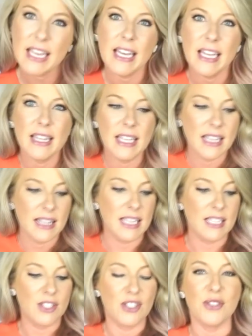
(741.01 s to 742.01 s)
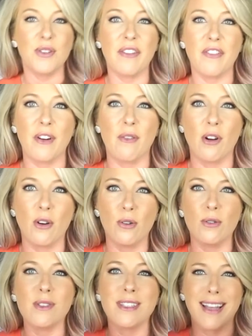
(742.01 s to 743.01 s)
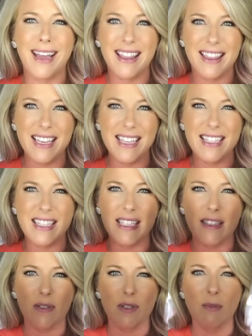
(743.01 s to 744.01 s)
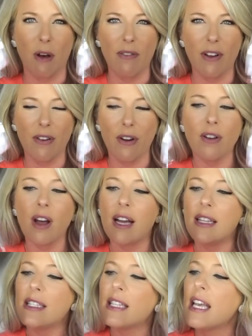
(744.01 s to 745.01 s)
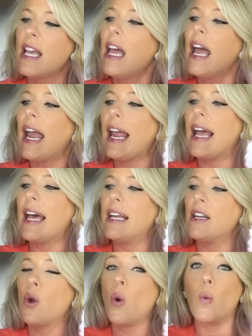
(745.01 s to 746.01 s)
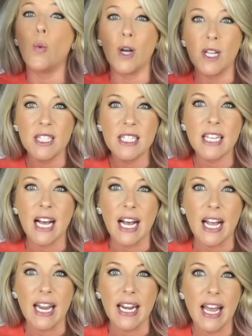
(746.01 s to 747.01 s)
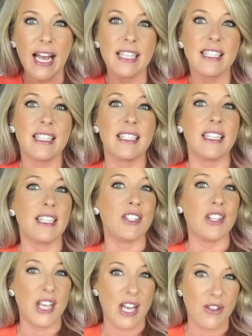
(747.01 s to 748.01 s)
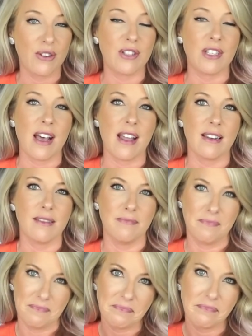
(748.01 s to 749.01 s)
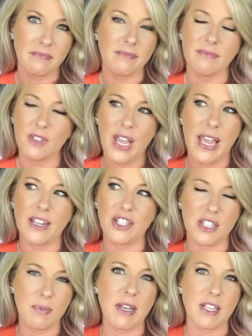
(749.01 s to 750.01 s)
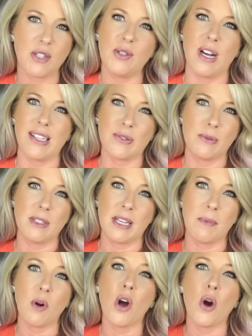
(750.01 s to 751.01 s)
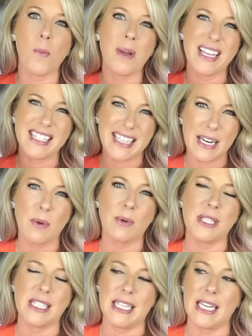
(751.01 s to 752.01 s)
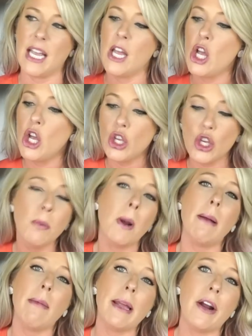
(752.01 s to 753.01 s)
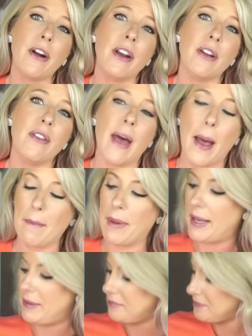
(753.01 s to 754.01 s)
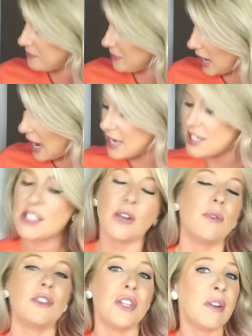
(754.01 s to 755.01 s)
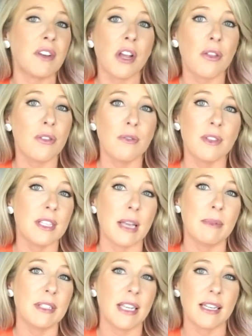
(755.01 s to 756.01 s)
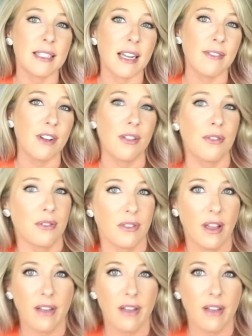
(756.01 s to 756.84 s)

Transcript: in these 2 different rolls like this, these little small Velcro dots, and one side has to stick to the other side. Can't just pick 2 dots from the same roll because then it won't stick. You probably already knew that, but I just don't want you to have to go through the same mistakes that I've gone through in